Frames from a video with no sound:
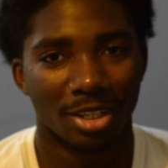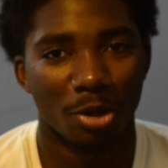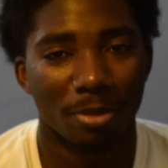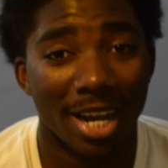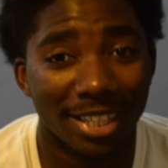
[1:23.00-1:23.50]

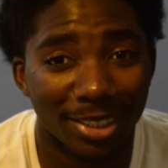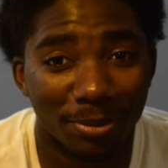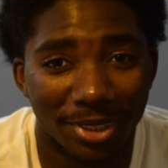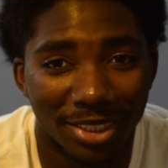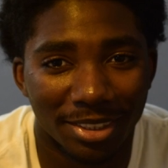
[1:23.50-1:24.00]
How bad could it
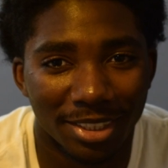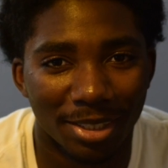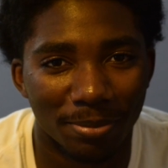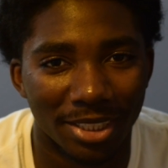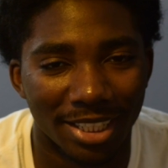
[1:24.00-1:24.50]
be?
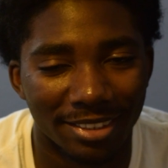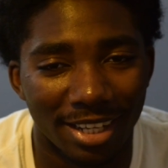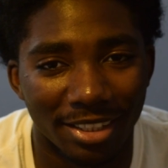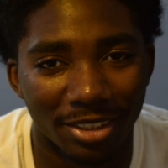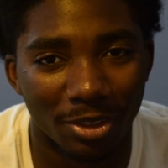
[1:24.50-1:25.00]
I mean, I
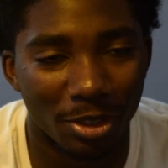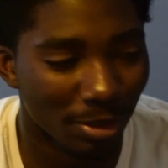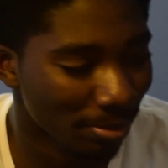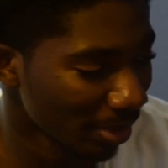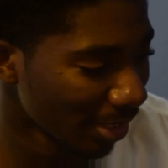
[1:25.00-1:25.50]
started it
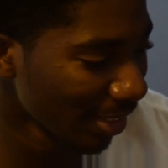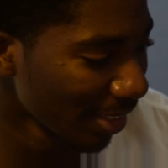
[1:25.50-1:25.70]
off, but